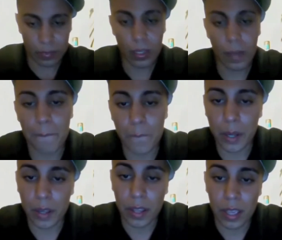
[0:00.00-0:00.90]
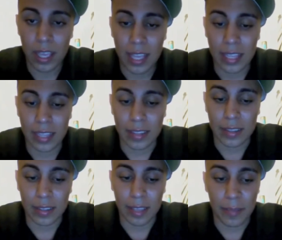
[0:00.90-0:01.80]
but
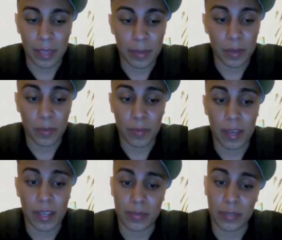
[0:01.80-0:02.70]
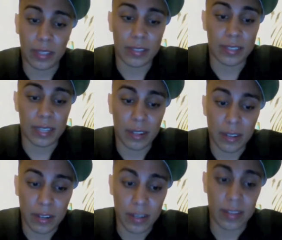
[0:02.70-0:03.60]
they made me open my eyes when they said
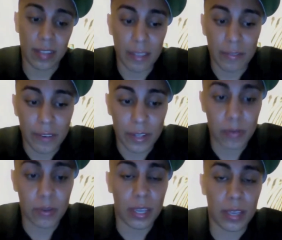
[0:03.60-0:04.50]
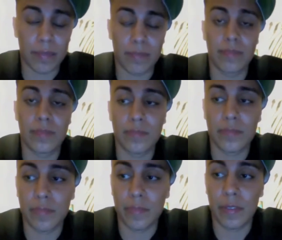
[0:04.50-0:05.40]
that the video
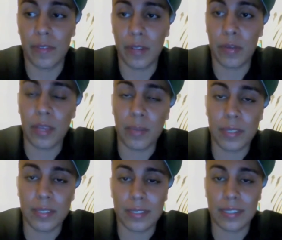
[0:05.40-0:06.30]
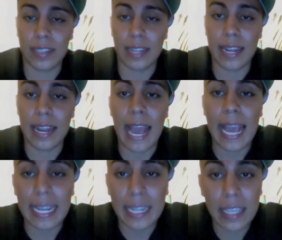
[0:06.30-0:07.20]
game business is a
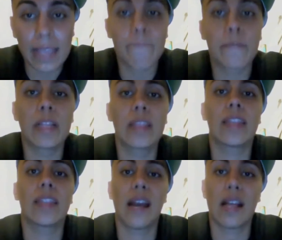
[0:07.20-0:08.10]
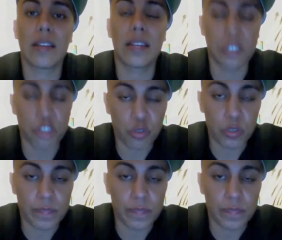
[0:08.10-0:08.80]
$90 billion industry.